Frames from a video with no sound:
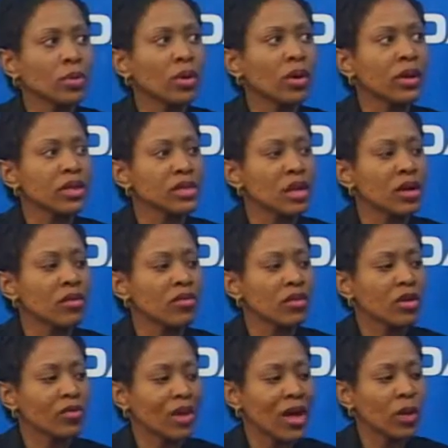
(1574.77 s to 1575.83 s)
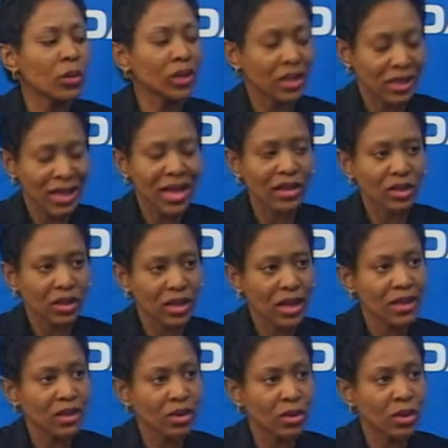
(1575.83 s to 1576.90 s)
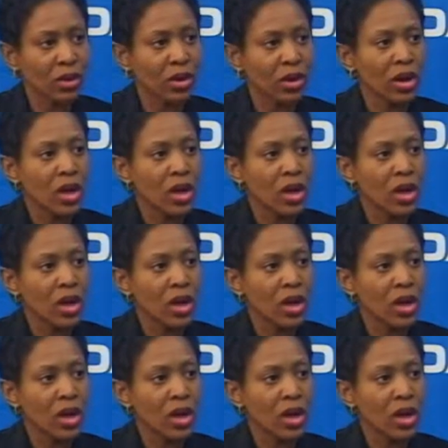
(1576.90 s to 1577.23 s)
point of how it can occur.